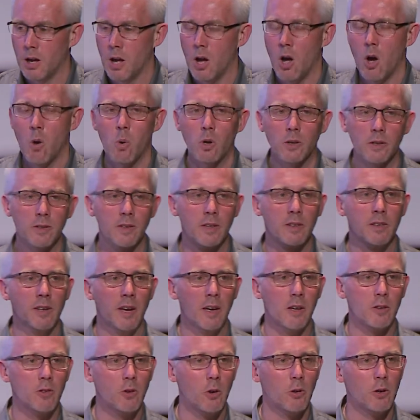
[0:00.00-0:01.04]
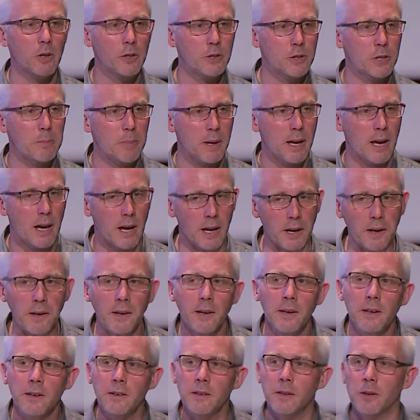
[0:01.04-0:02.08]
What's the technology behind
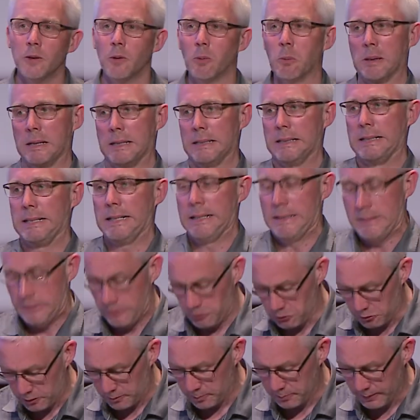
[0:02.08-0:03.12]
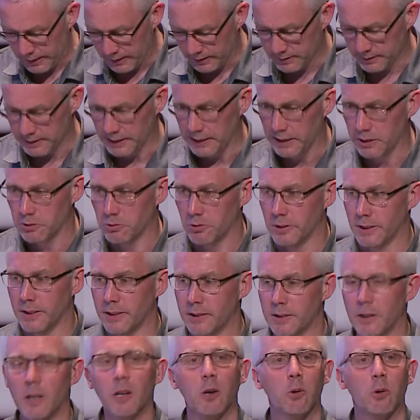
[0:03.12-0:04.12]
it? Well, it's not a big secret.